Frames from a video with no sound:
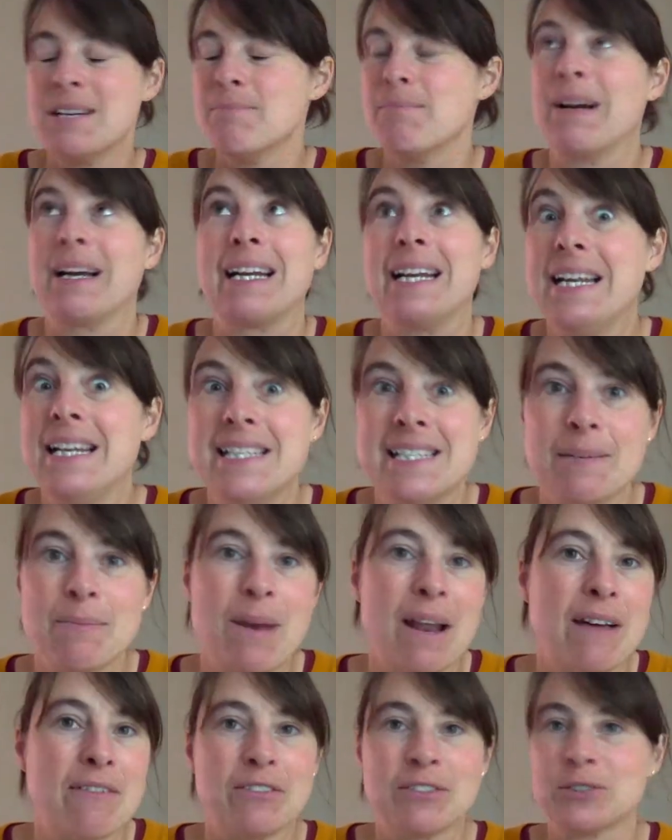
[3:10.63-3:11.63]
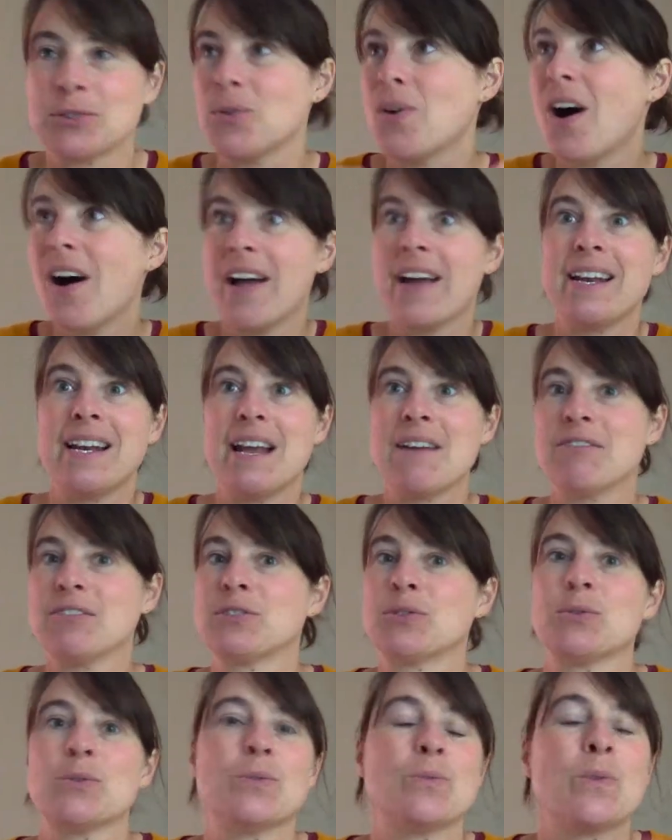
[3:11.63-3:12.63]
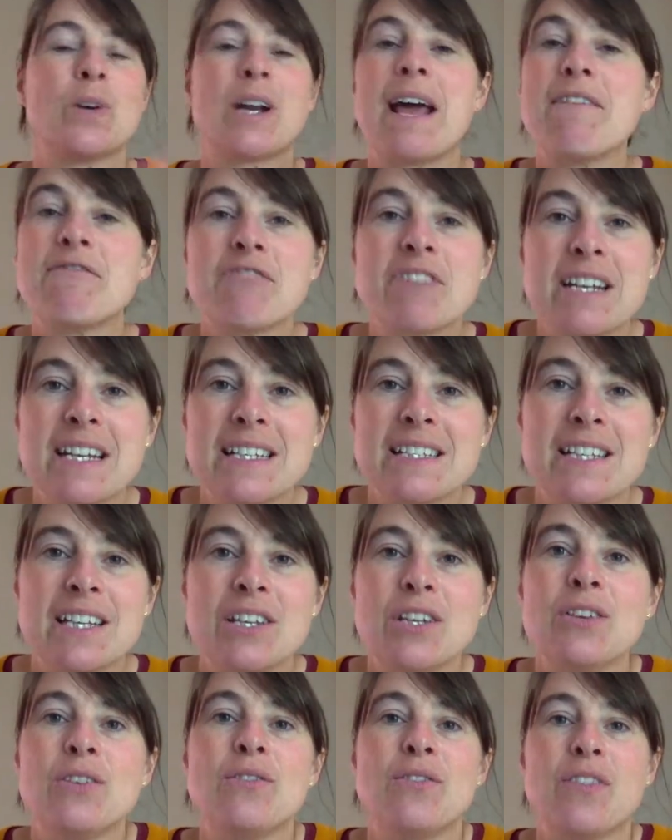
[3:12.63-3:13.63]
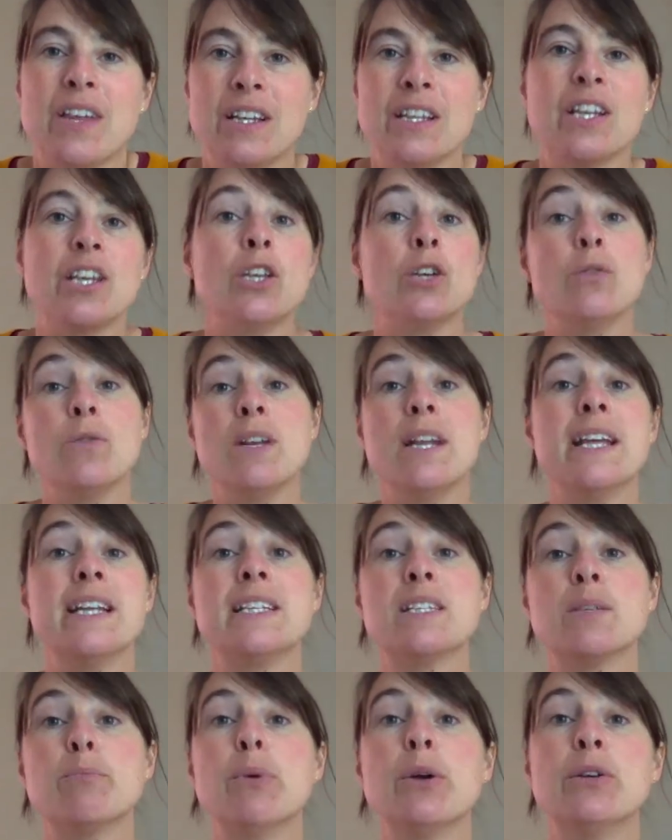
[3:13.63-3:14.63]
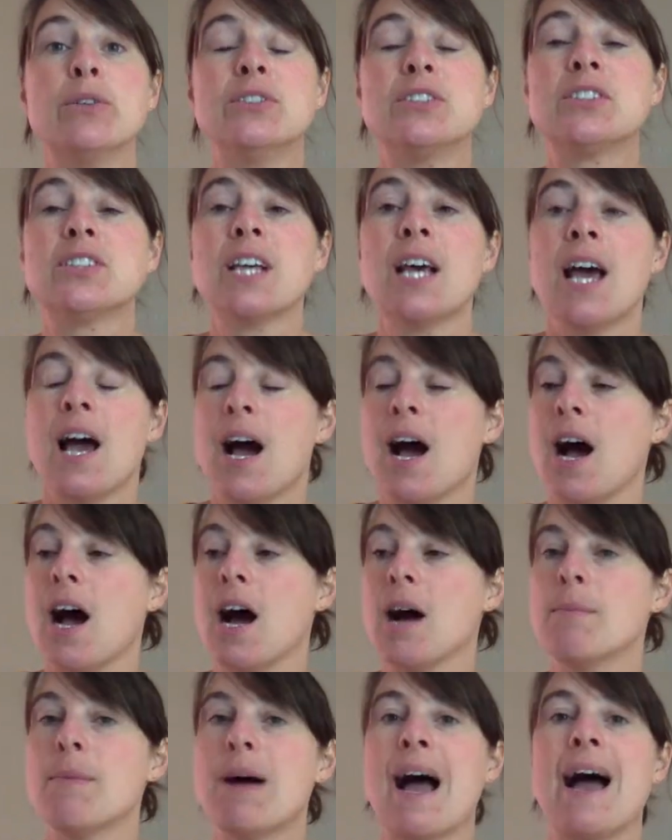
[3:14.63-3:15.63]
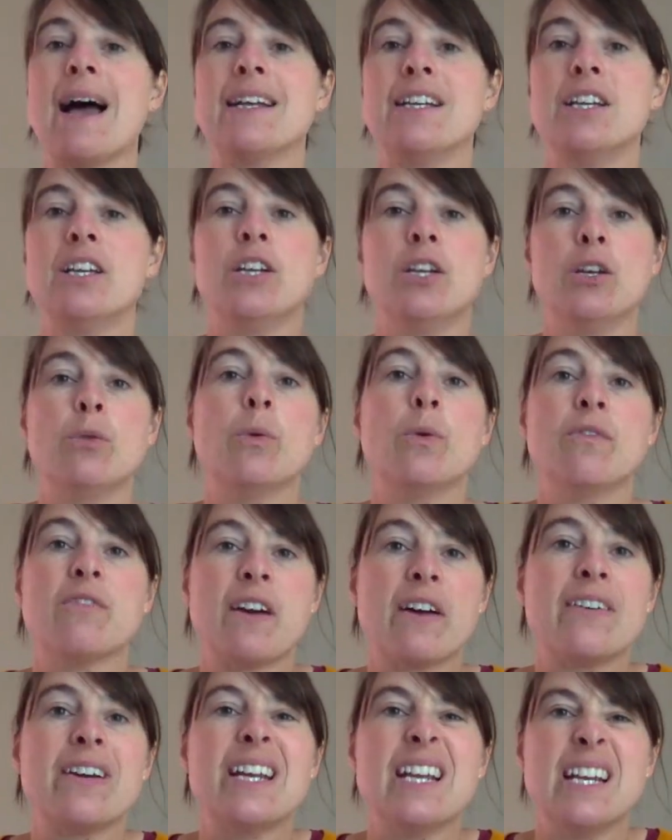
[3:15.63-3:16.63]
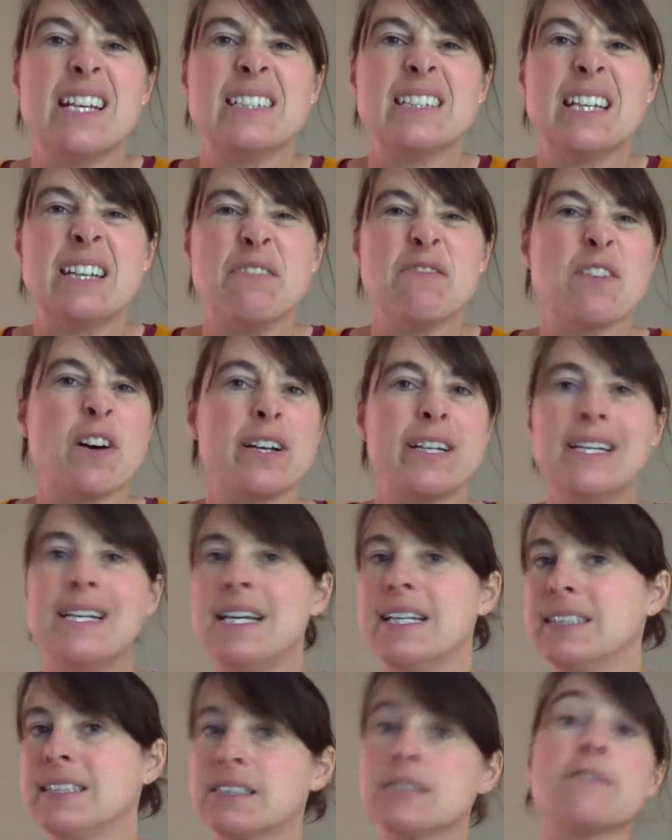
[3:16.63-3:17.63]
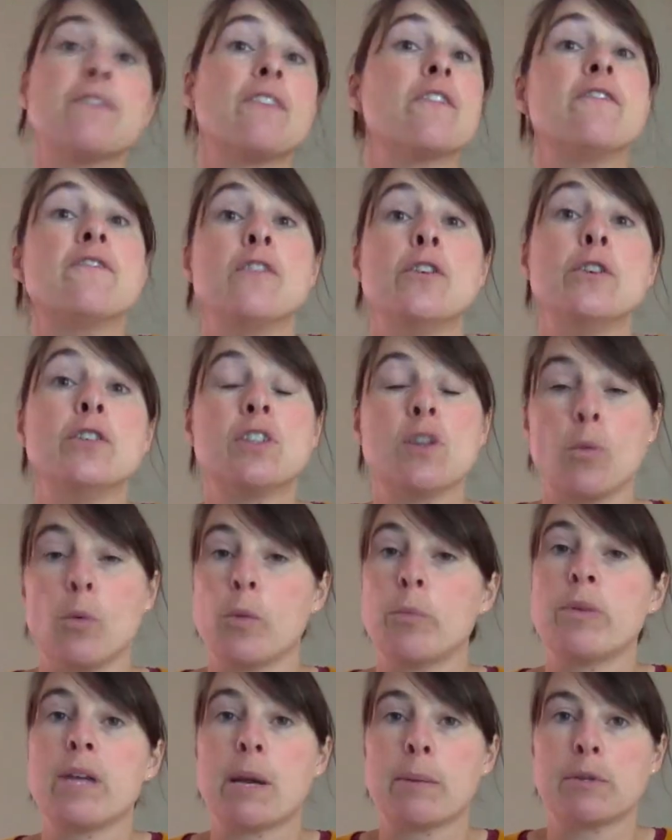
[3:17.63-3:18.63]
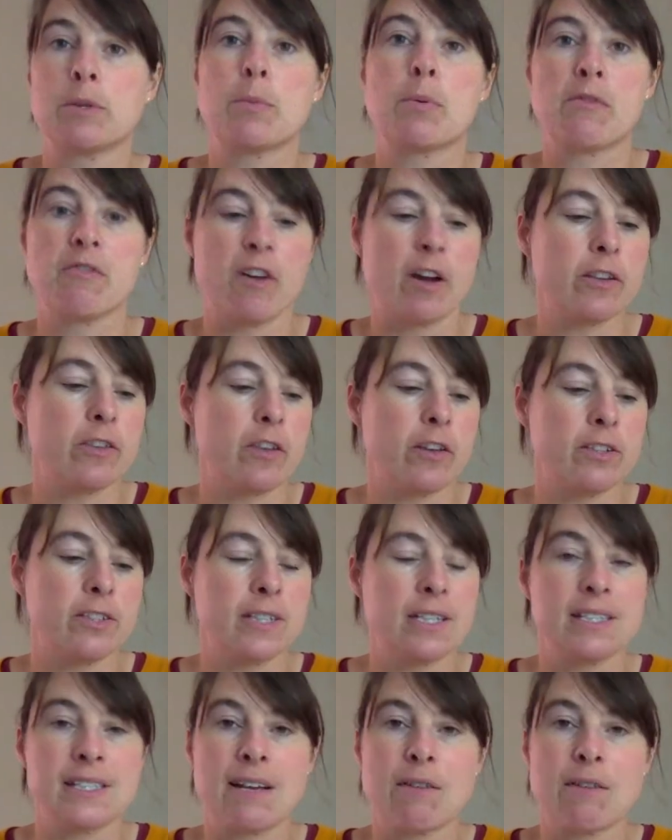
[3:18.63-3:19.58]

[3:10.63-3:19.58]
magnesium levels or iron levels or whatever it is that you think that you need to boost, and you will very easily find lists of the foods that will be able to provide those things.